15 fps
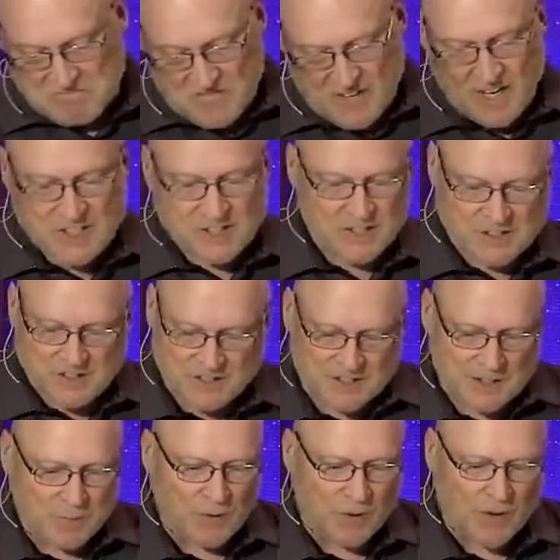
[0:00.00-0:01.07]
And just a
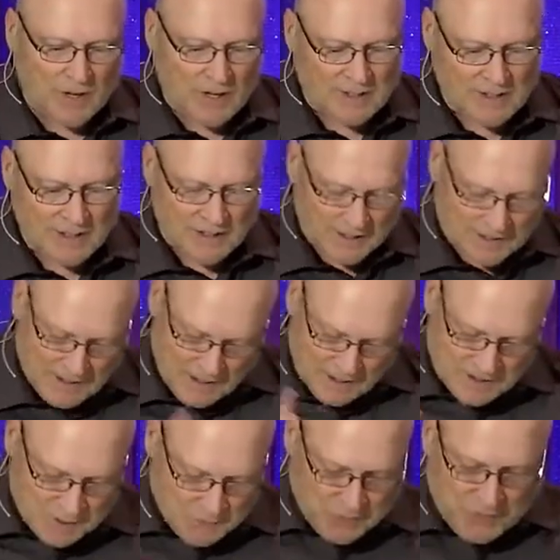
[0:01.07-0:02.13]
simple, a, a, a
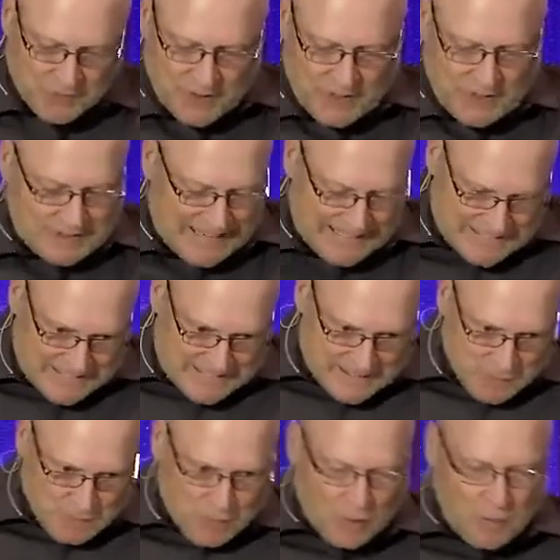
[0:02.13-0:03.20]
simple thing, not
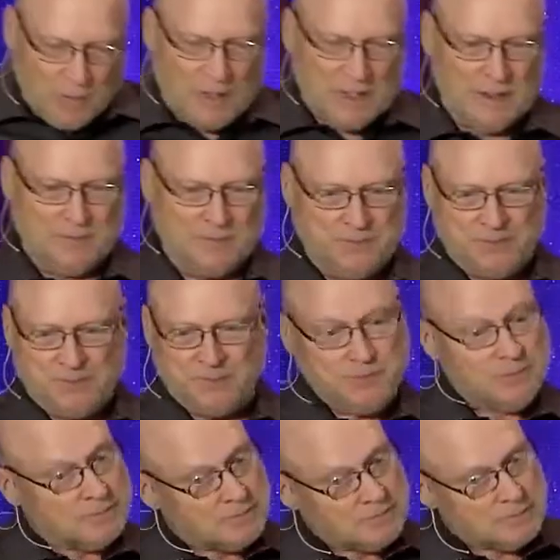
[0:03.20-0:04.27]
simple, but,
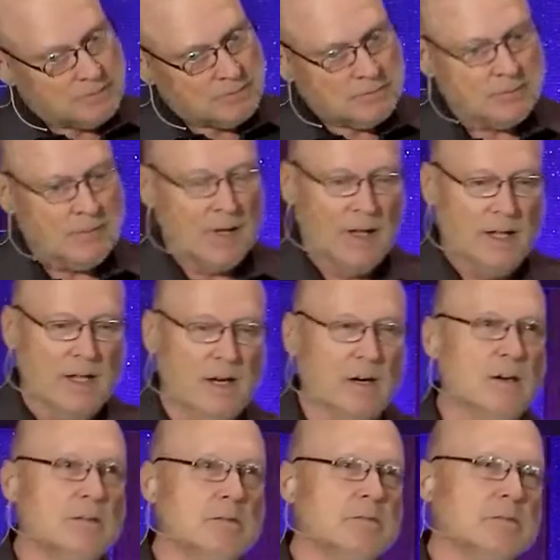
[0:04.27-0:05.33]
you
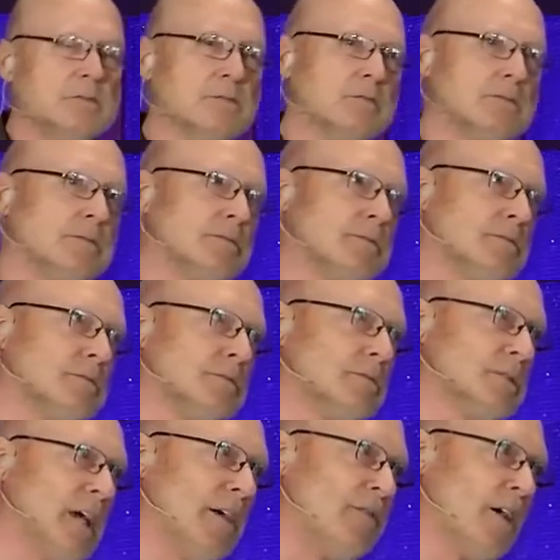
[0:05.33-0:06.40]
know,
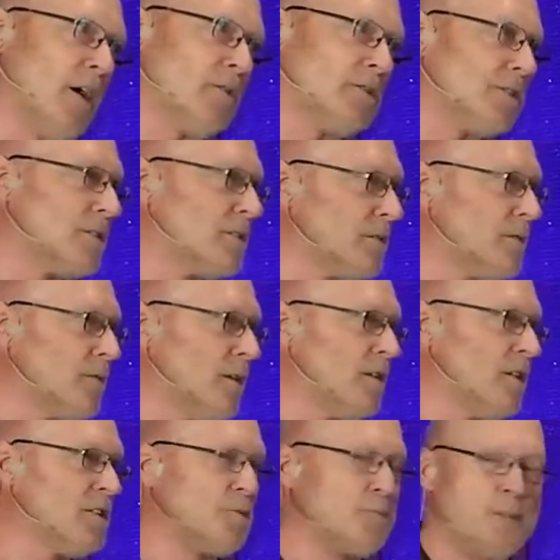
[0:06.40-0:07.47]
Lifehouse is,
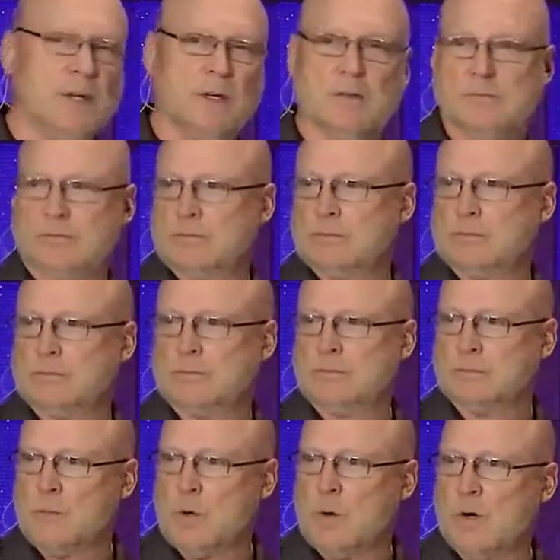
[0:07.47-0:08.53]
is a bit
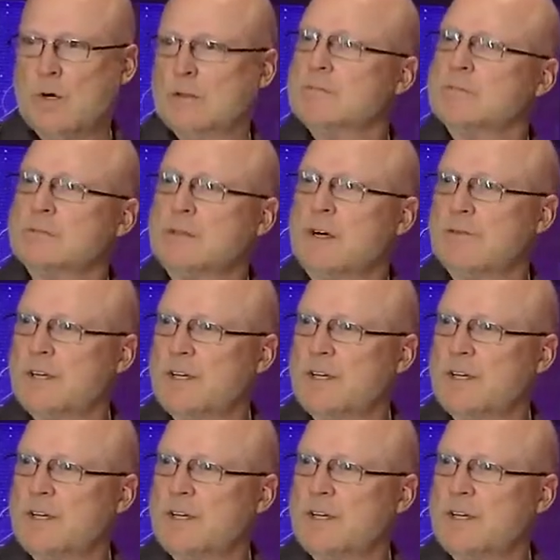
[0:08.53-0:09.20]
more of an